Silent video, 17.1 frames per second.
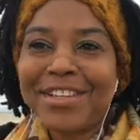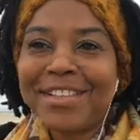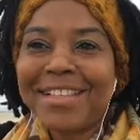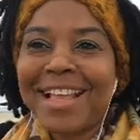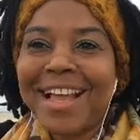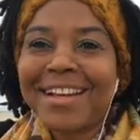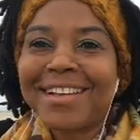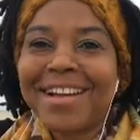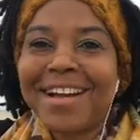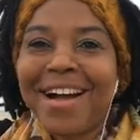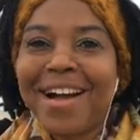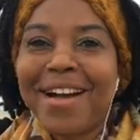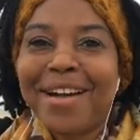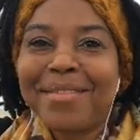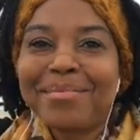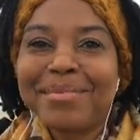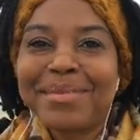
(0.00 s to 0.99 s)
that
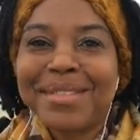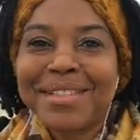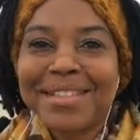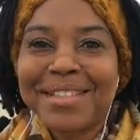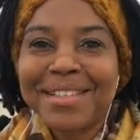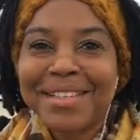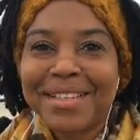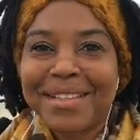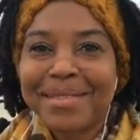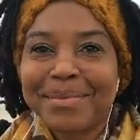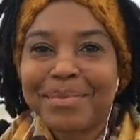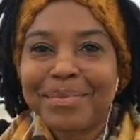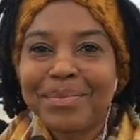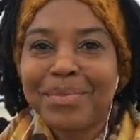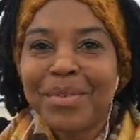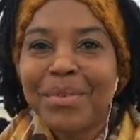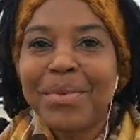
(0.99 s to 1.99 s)
comes
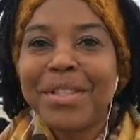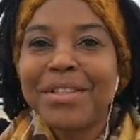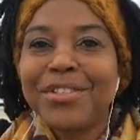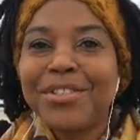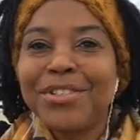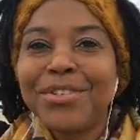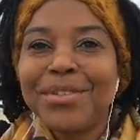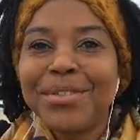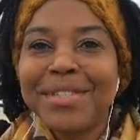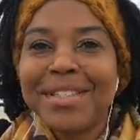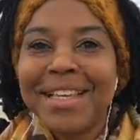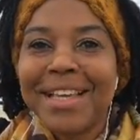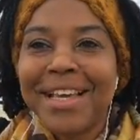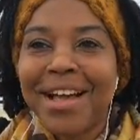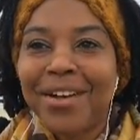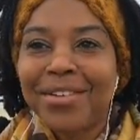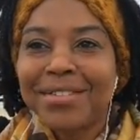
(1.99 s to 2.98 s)
with
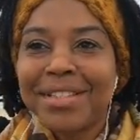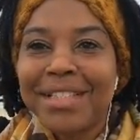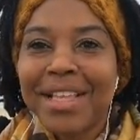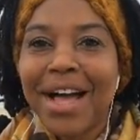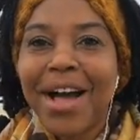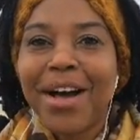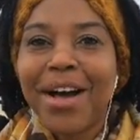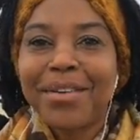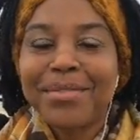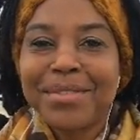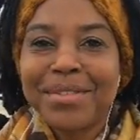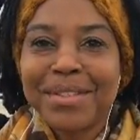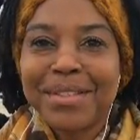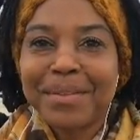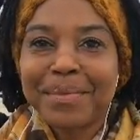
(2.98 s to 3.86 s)
choosing ourselves